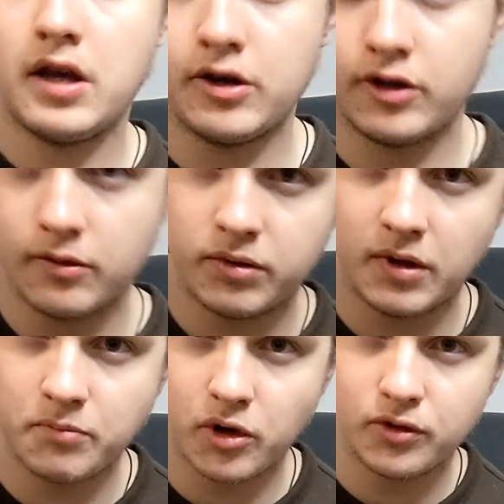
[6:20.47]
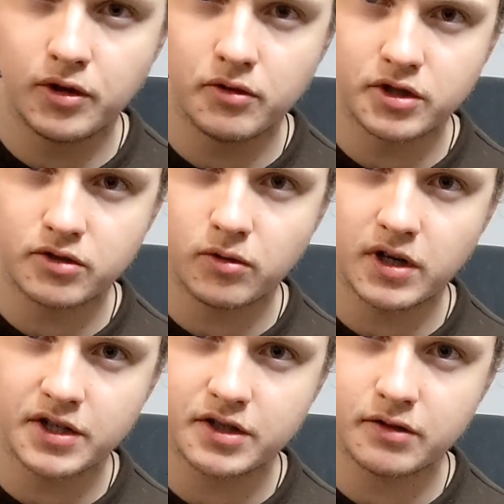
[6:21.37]
and you're going to play both notes
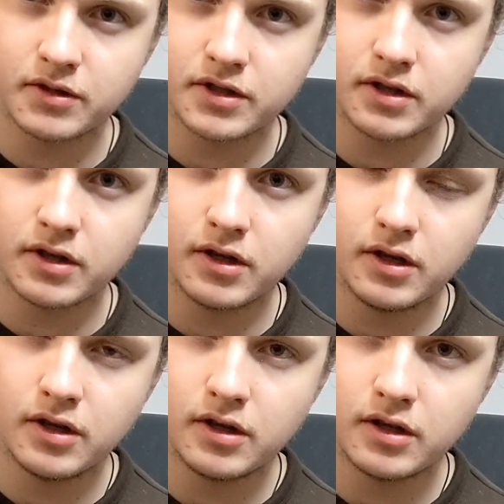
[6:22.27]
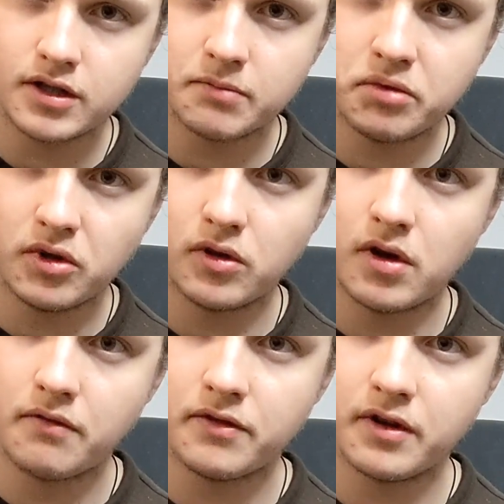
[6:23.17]
twice, so it's a pull
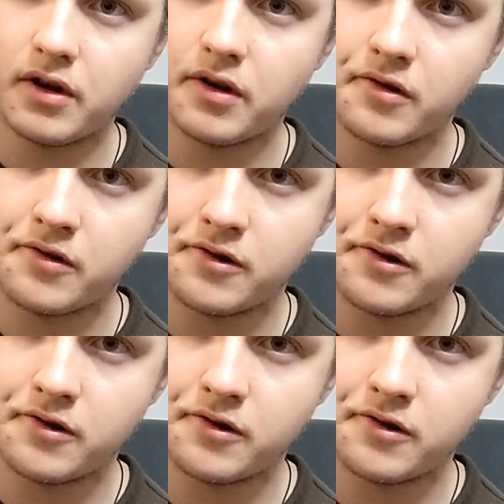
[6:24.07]
off there.